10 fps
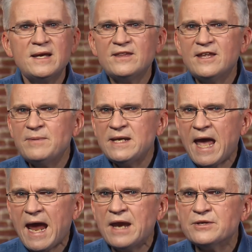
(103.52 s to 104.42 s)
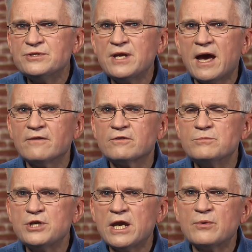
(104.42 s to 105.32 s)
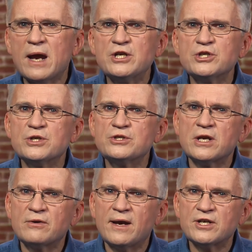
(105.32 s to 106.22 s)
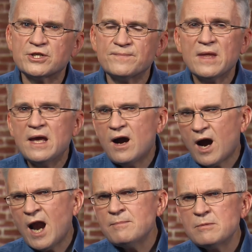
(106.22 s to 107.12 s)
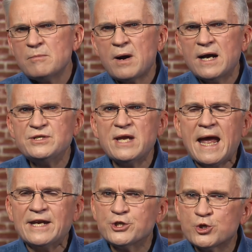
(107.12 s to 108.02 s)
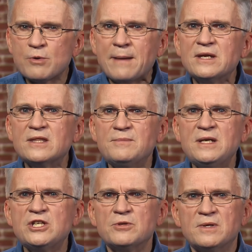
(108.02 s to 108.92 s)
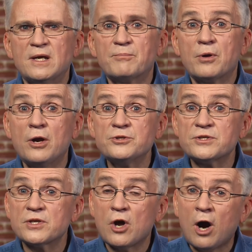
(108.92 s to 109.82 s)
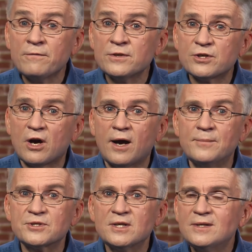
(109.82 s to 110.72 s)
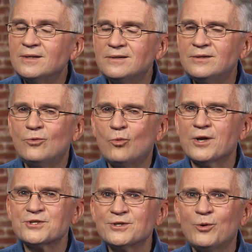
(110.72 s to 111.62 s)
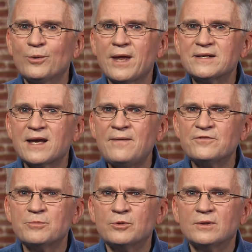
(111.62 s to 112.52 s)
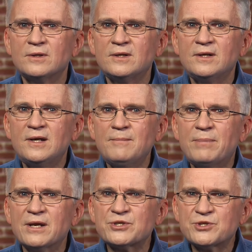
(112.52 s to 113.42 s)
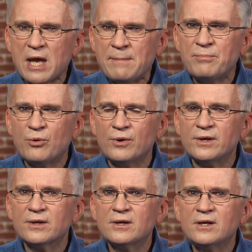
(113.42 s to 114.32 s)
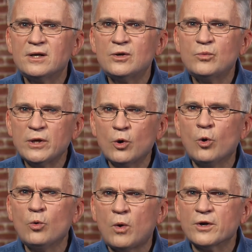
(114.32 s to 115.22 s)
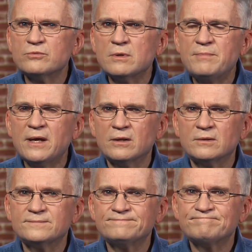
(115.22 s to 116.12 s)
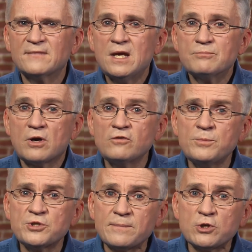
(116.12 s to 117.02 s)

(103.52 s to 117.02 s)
They've been handed down from generation to generation. I remember my dad drumming them into me, a process that oftentimes wasn't all that comfortable. But at some point, we all want to rebel. Proverbs chapter